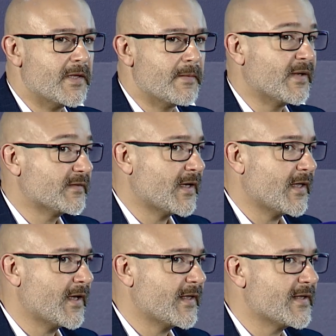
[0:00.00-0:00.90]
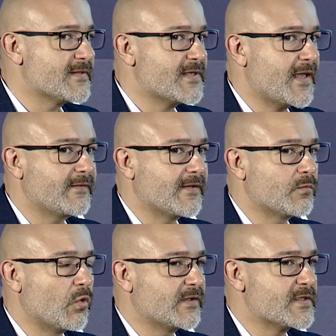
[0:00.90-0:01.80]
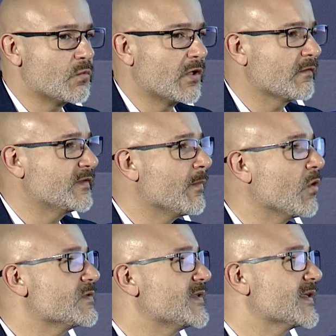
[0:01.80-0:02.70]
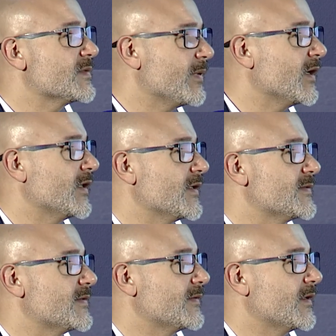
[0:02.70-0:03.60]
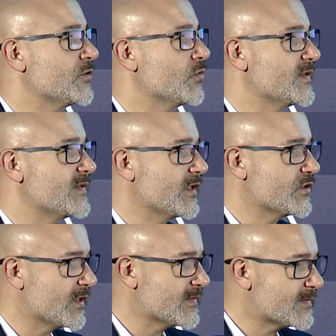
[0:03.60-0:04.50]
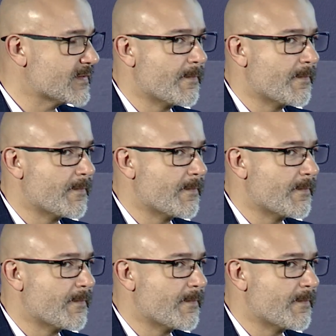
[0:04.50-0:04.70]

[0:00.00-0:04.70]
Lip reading: But I can say that Malta is one of the most experienced jurisdictions